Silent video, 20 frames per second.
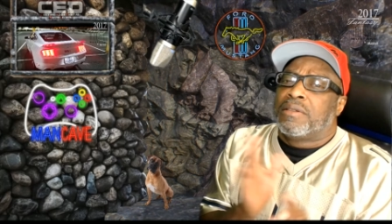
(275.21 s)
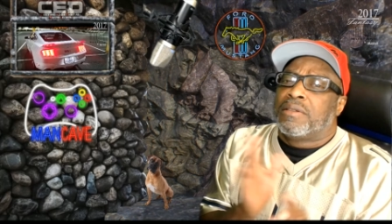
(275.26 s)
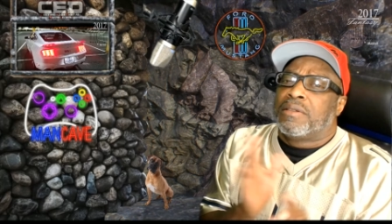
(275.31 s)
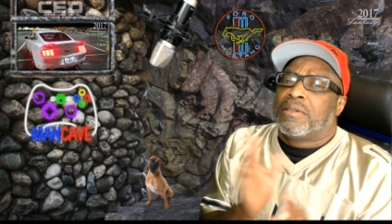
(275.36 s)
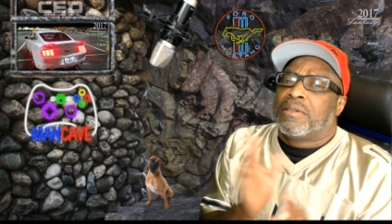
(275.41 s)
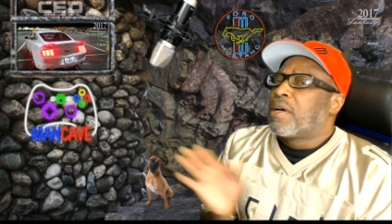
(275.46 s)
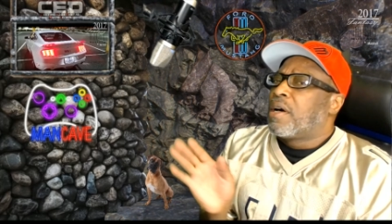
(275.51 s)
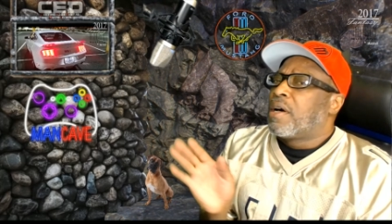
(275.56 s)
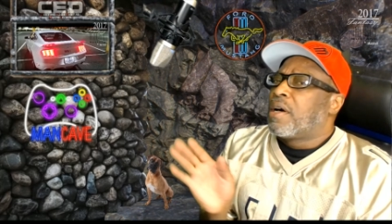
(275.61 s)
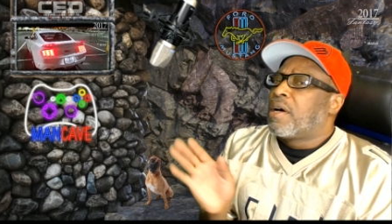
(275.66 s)

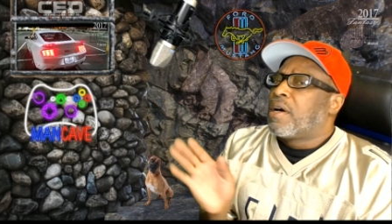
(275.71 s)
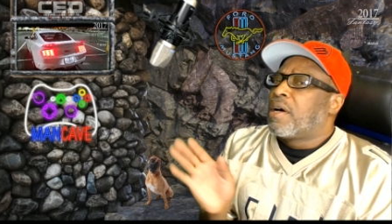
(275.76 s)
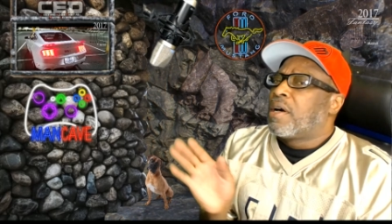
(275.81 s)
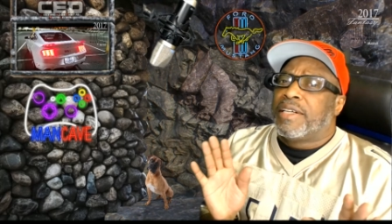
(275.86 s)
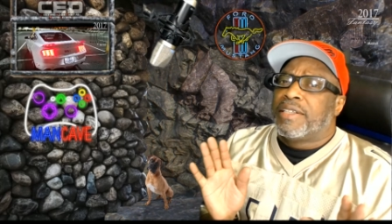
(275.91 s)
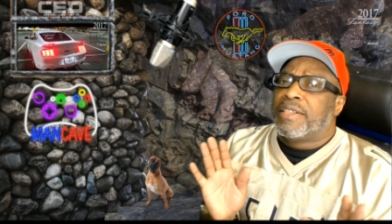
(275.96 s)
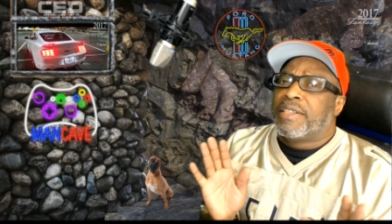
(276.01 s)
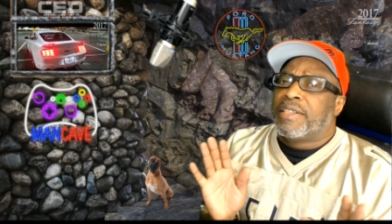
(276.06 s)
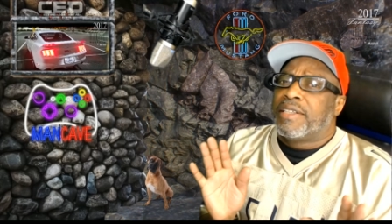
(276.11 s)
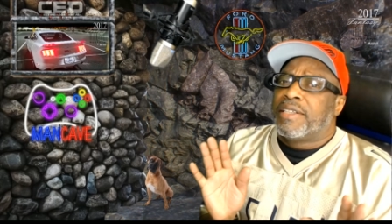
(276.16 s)
took all of
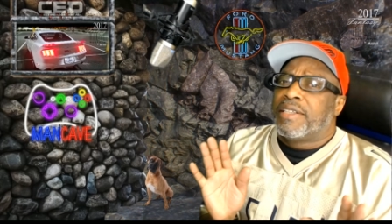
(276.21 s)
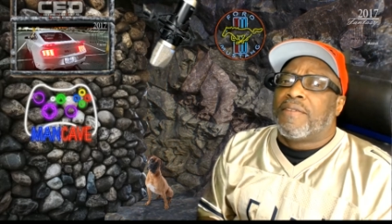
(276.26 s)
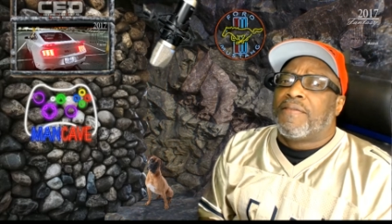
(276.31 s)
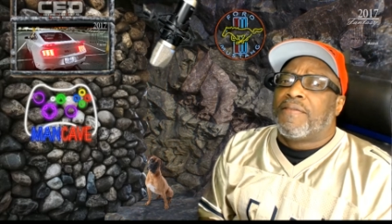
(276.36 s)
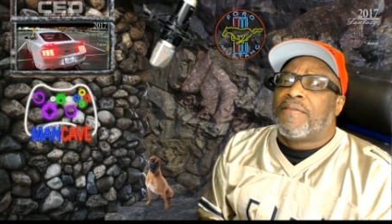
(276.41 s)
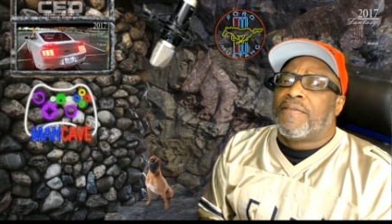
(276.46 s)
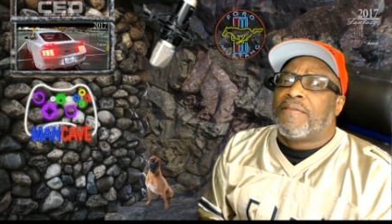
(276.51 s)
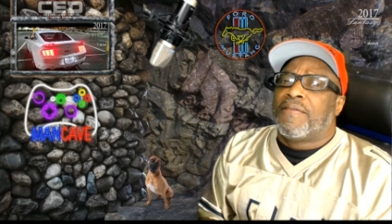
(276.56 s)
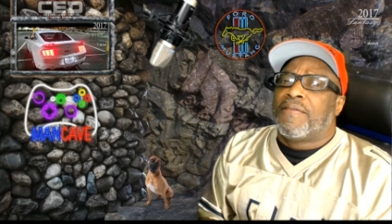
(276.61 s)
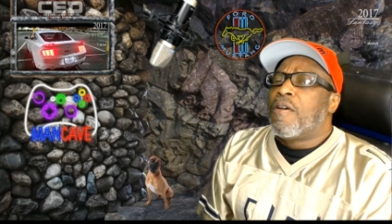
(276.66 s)
that
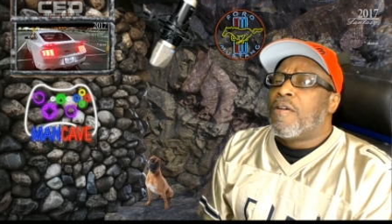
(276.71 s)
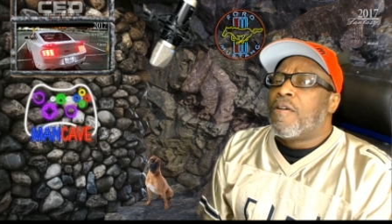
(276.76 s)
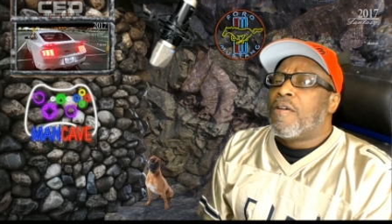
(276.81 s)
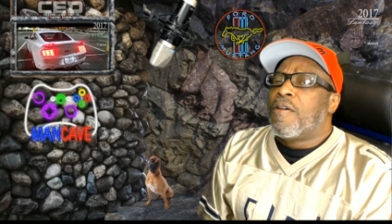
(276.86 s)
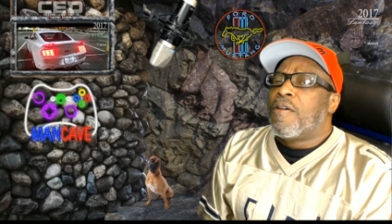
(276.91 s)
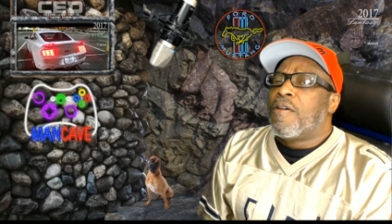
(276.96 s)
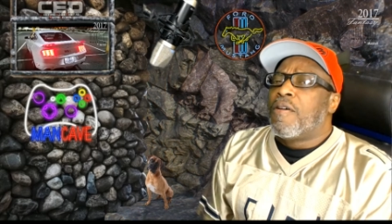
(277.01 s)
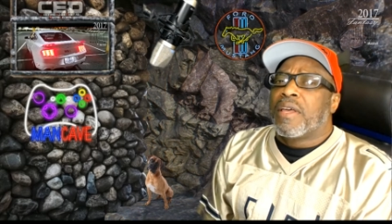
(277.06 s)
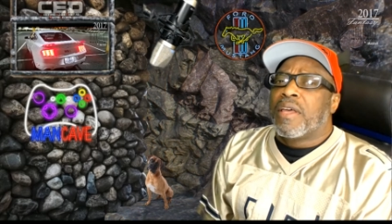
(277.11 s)
stuff off